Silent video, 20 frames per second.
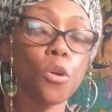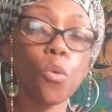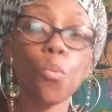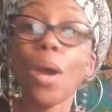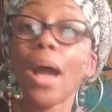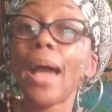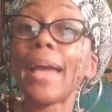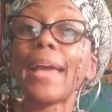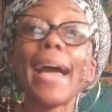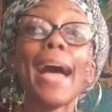or
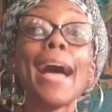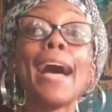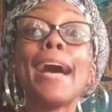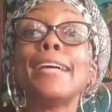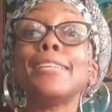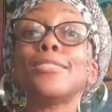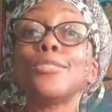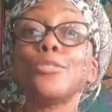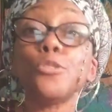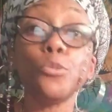why
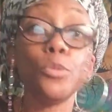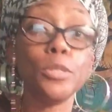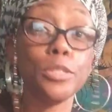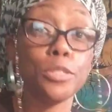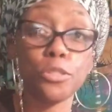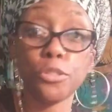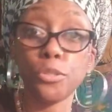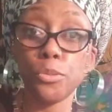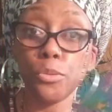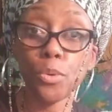guys do this
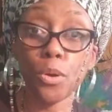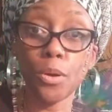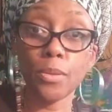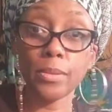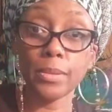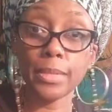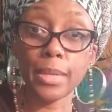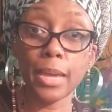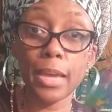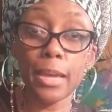to you all the
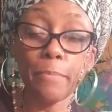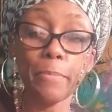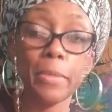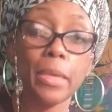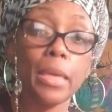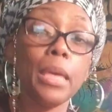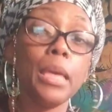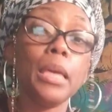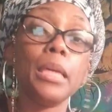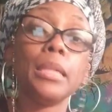time.
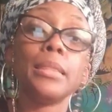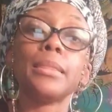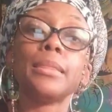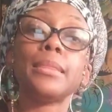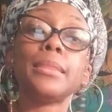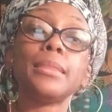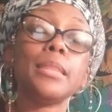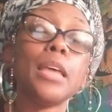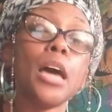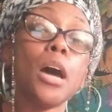
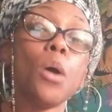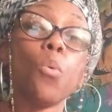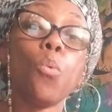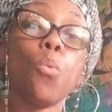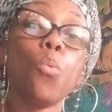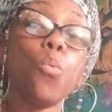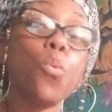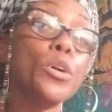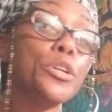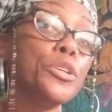
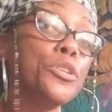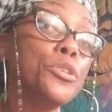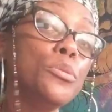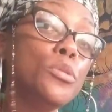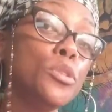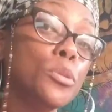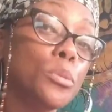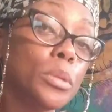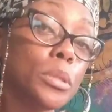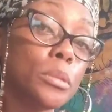What are you doing?